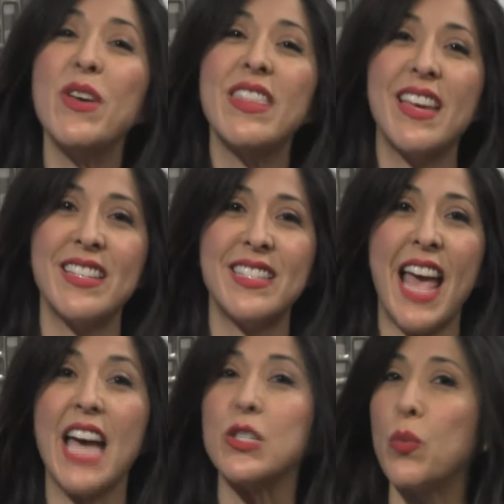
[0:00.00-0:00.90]
with us
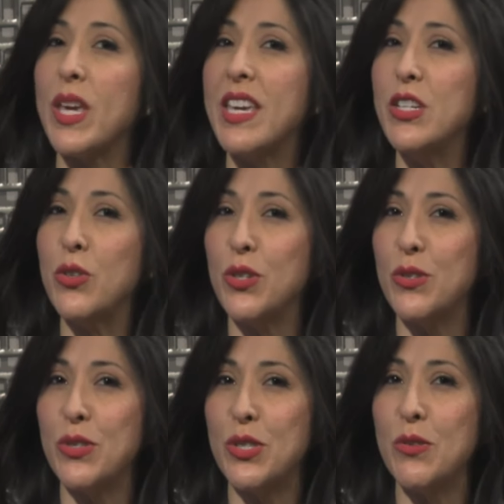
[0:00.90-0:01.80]
as we
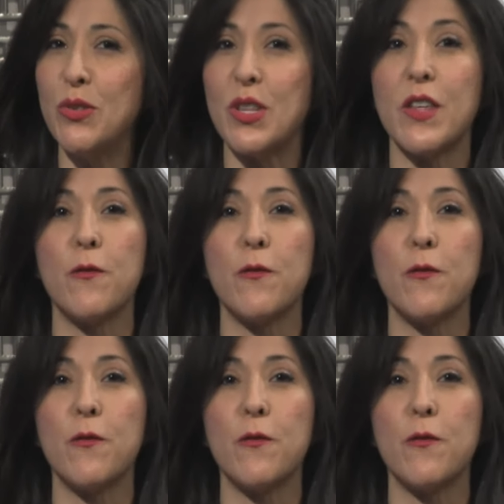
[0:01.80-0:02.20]
introduce you to the